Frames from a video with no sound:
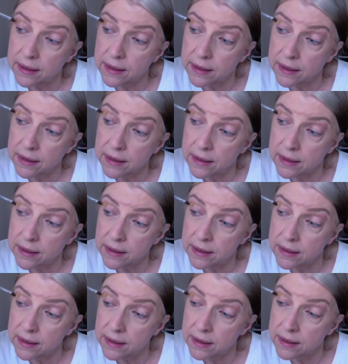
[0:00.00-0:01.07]

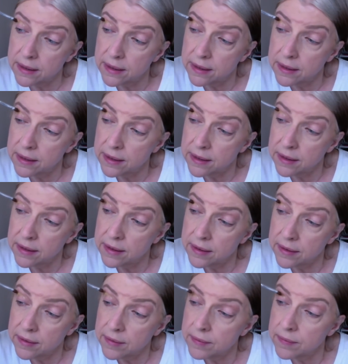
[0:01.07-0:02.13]

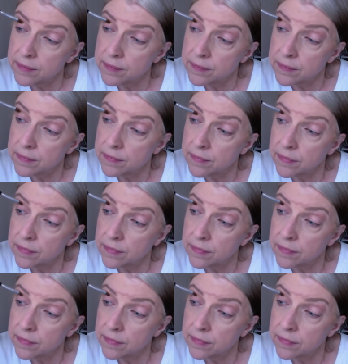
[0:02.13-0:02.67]
(silence)